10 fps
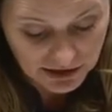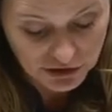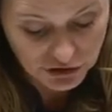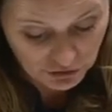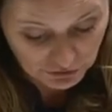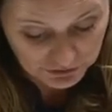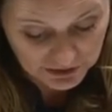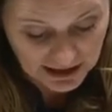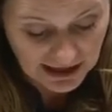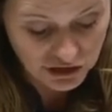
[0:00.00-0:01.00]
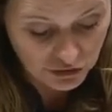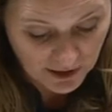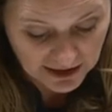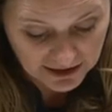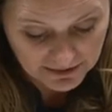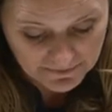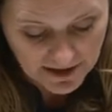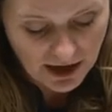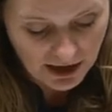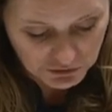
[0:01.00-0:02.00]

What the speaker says: John and Joanna are